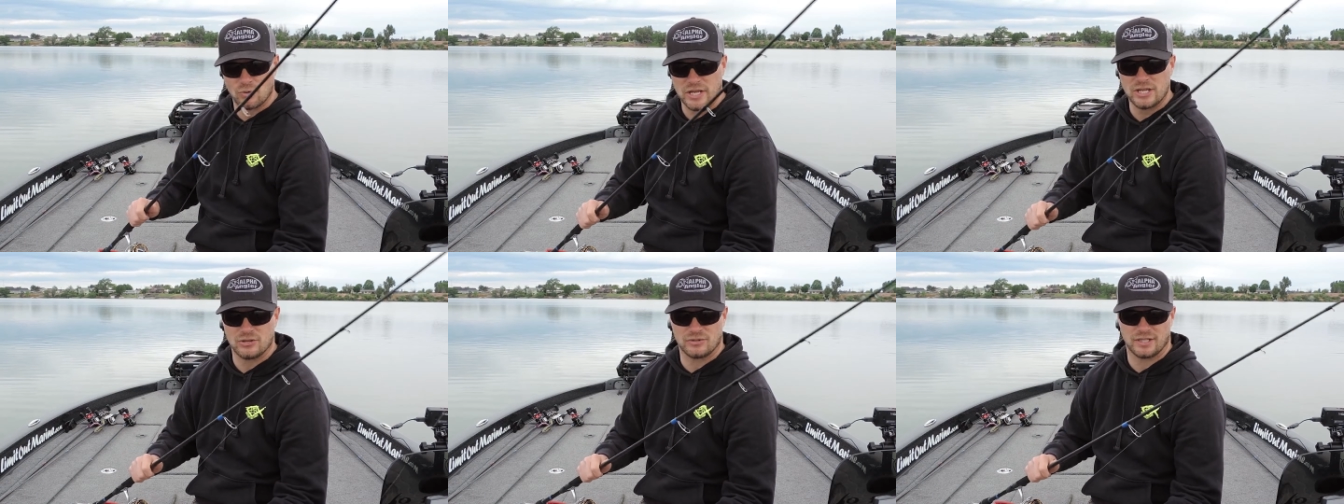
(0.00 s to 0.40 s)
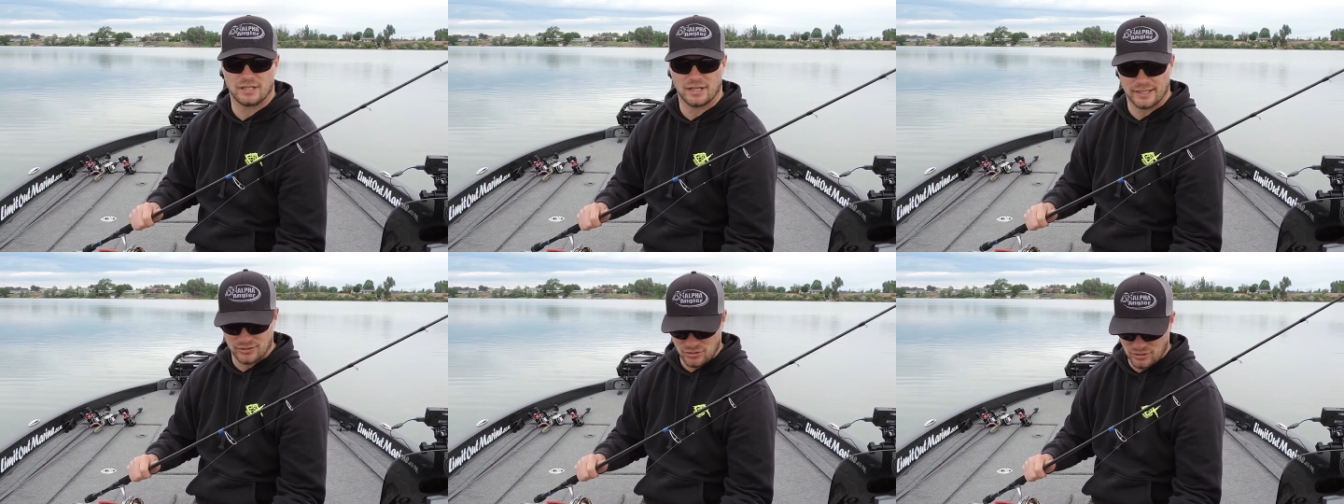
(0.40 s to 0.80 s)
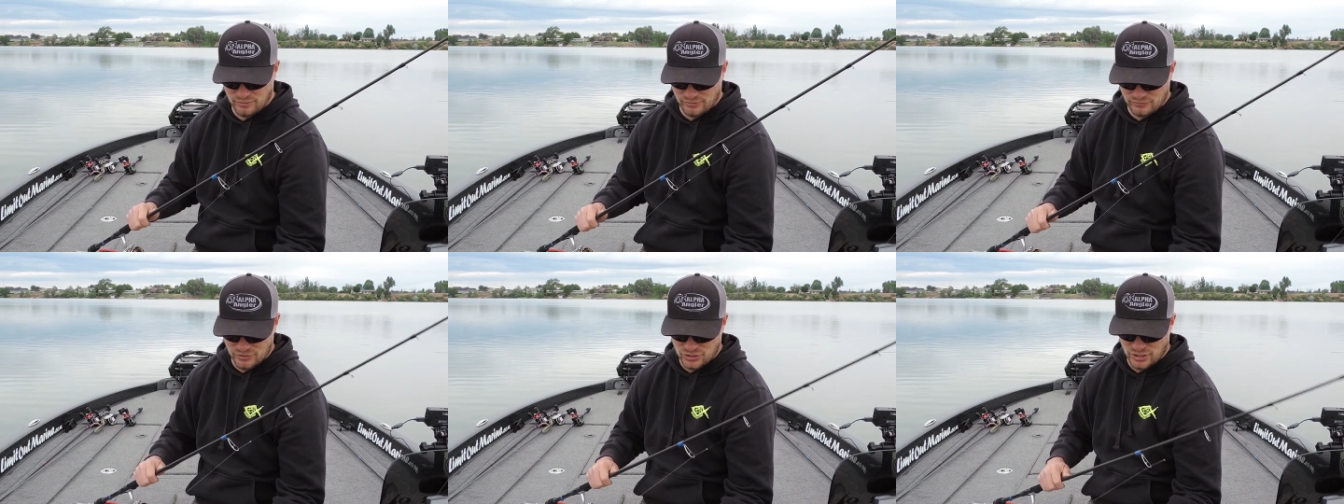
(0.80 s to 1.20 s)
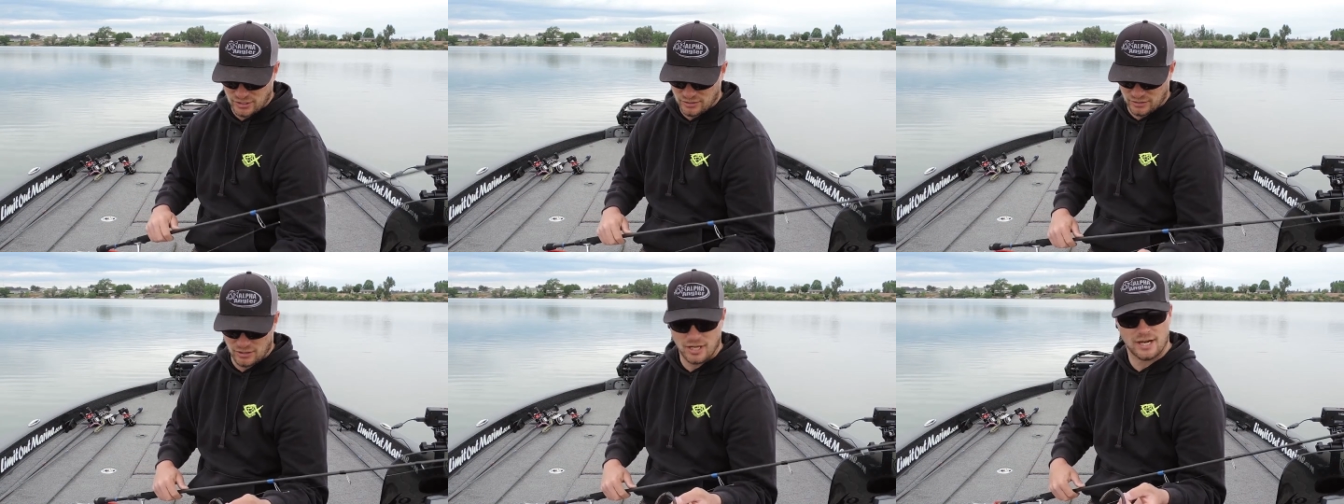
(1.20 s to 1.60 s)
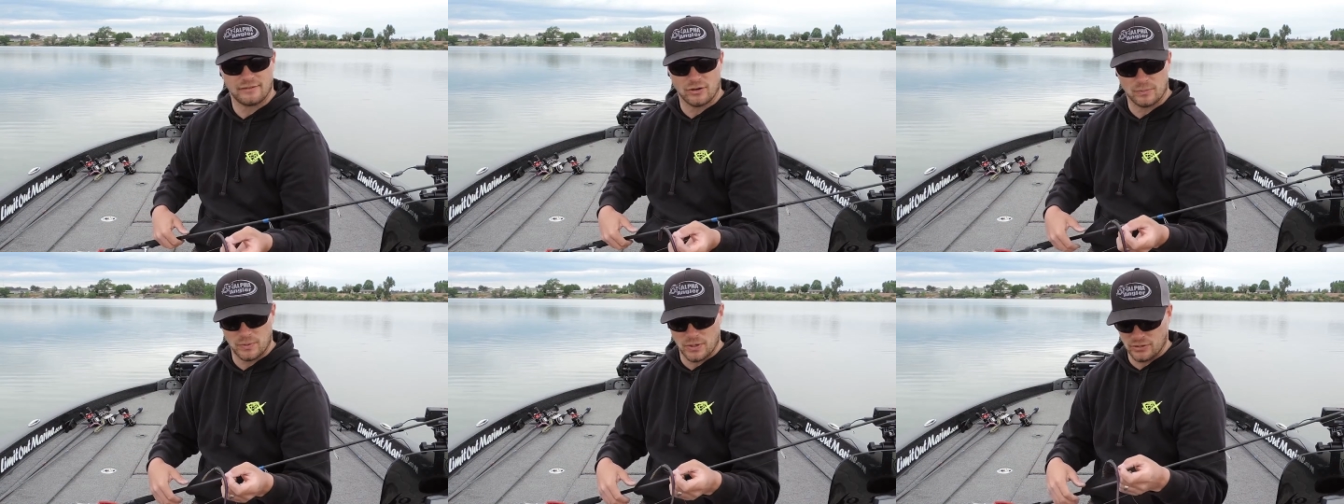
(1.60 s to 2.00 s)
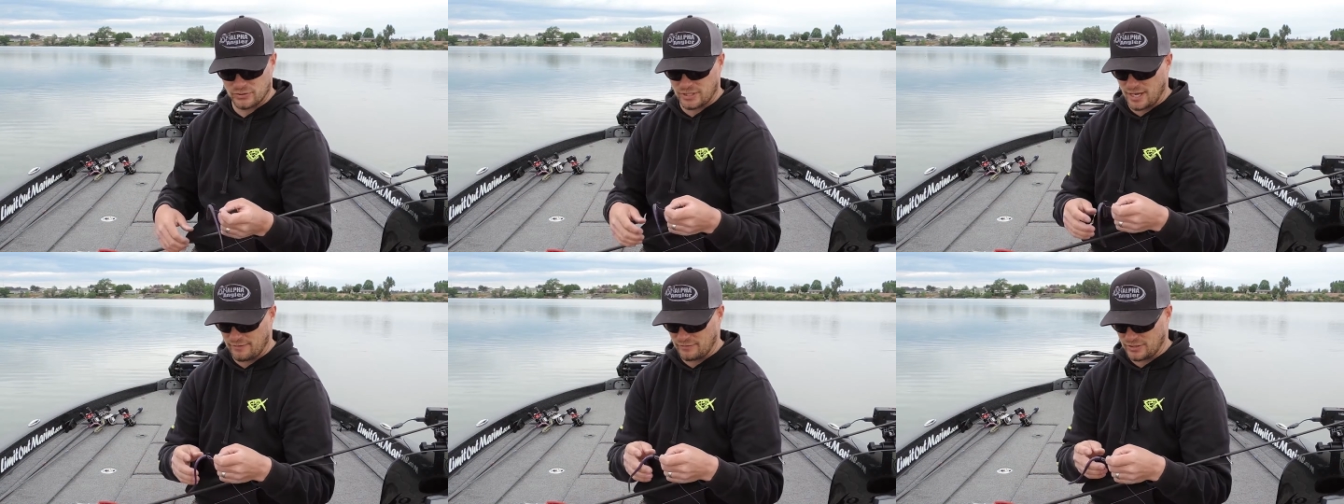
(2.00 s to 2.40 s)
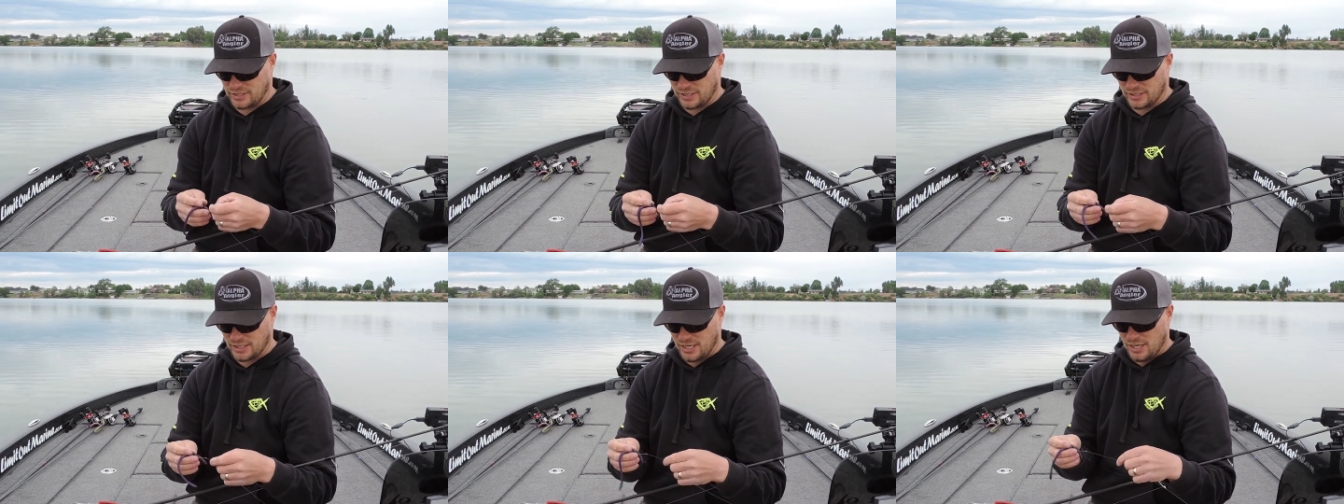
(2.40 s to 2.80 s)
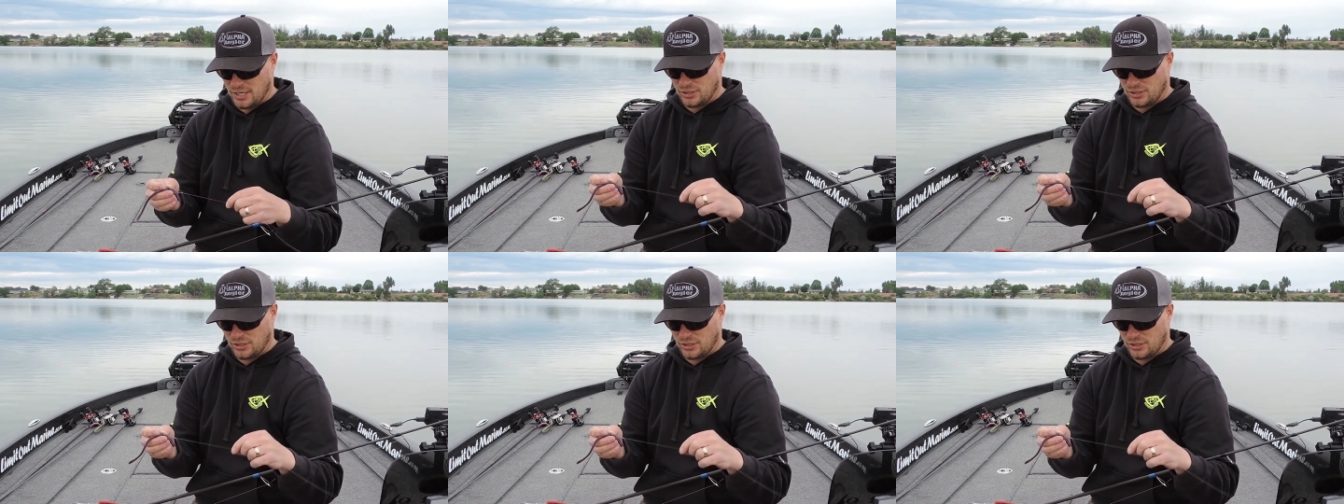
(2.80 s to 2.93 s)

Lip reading: that we use it in like tournament fishing, and a lot of our pro staffers, is